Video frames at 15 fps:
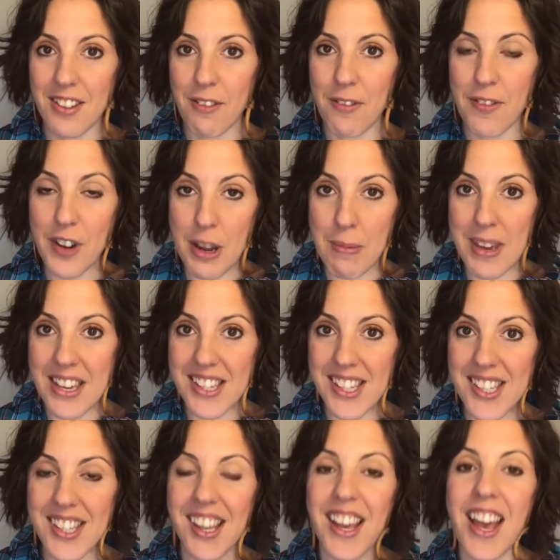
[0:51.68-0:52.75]

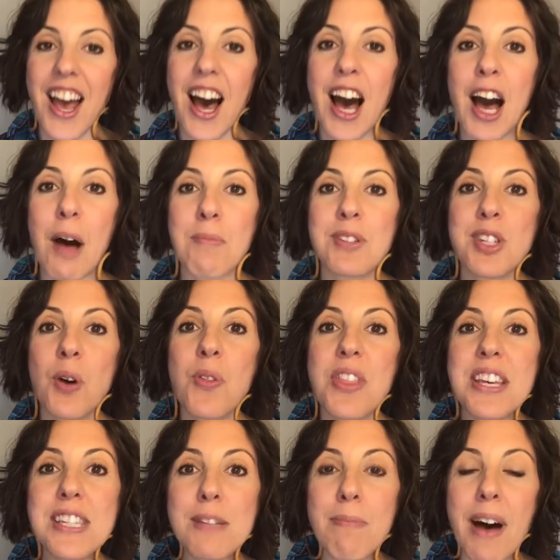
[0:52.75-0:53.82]
freebies. So
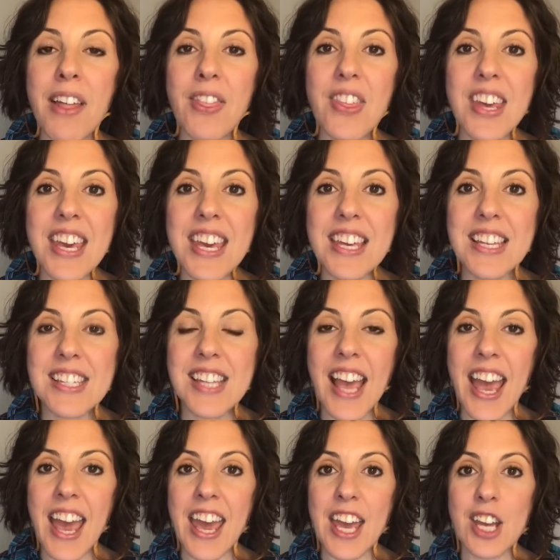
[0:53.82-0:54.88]
this month is
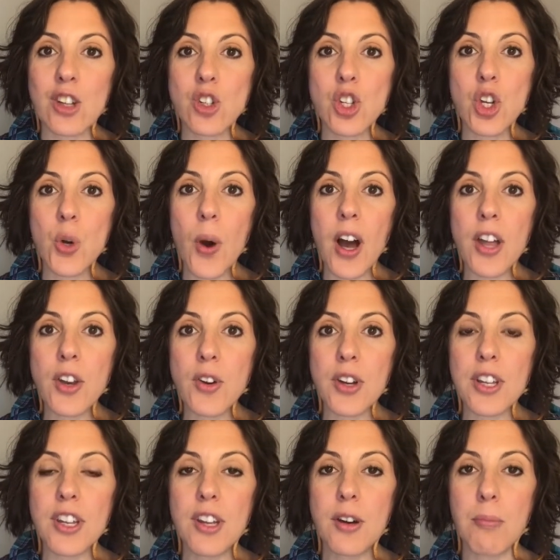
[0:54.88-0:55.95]
a
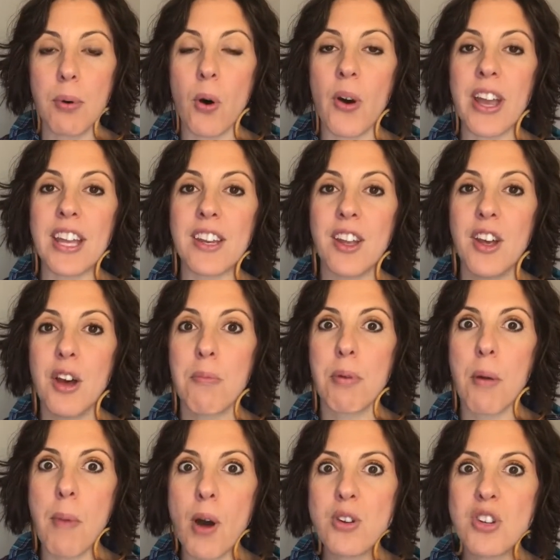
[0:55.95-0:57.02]
200-point
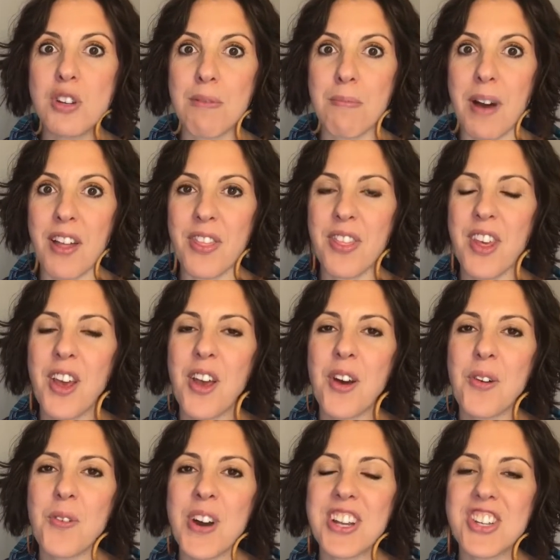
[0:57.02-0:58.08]
promotion month,
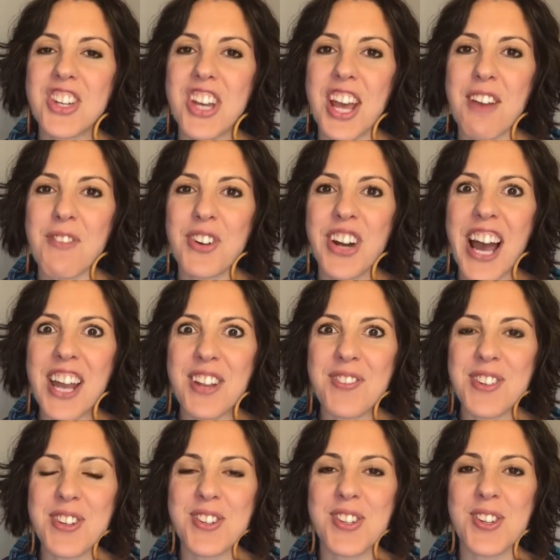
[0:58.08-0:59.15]
which if you're kind of
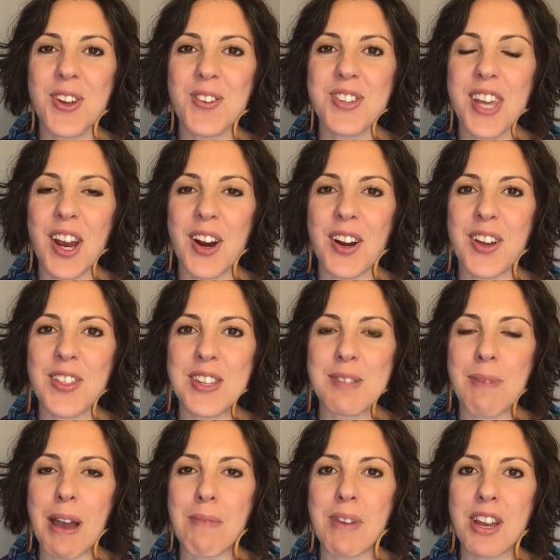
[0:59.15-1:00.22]
new to doTERRA, this
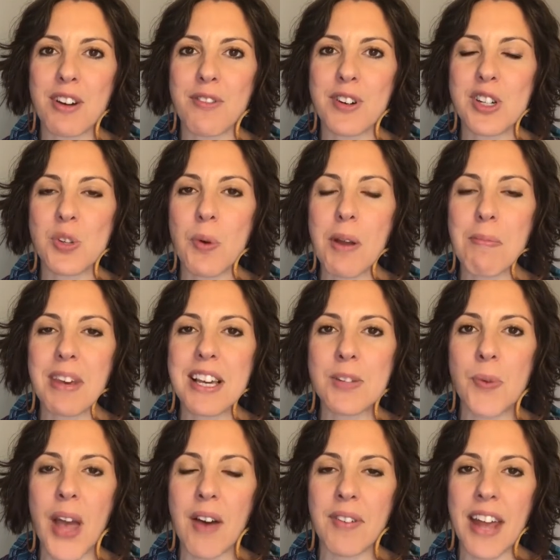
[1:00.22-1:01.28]
might be your first one because
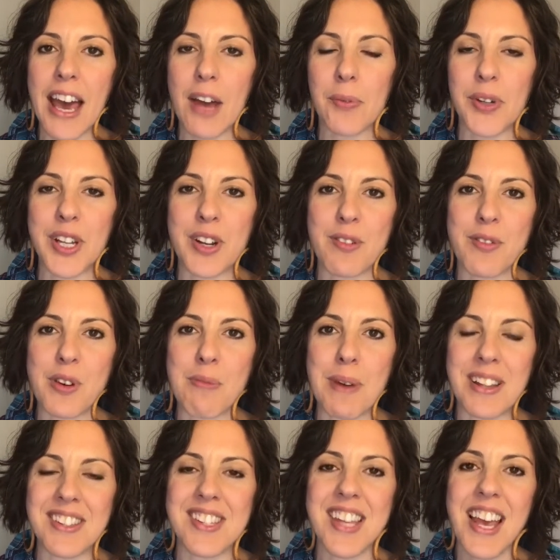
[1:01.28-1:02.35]
we haven't had one in a few
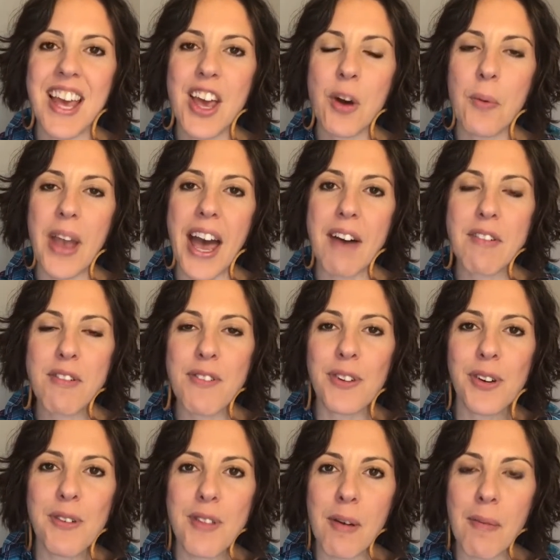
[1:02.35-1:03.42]
months. We have a
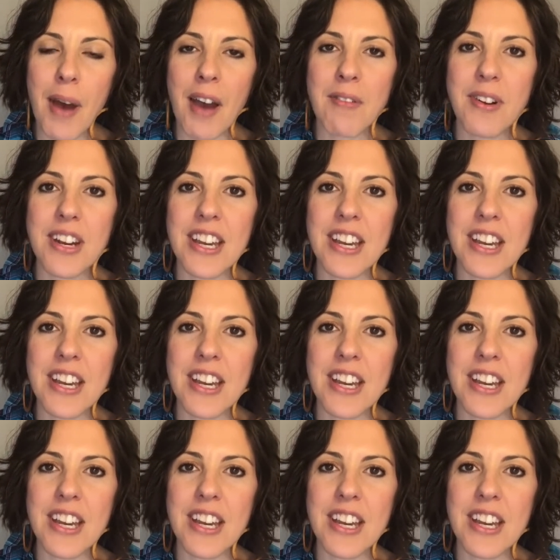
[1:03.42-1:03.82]
few of them every